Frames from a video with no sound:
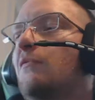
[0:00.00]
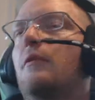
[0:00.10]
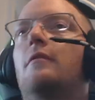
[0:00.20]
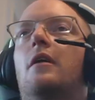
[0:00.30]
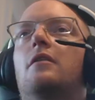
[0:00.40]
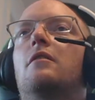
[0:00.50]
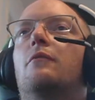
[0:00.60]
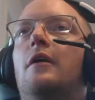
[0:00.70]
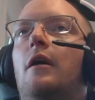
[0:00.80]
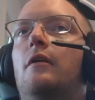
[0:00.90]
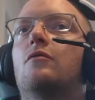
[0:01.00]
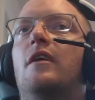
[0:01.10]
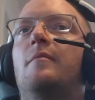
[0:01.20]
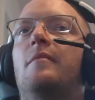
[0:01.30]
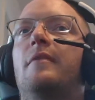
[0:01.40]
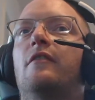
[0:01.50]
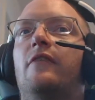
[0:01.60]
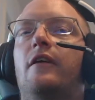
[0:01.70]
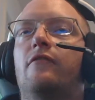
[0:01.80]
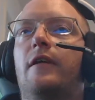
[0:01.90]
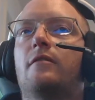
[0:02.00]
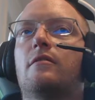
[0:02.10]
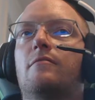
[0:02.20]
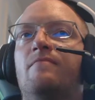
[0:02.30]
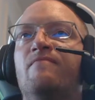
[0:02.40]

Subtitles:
320 millimeter Vader fans.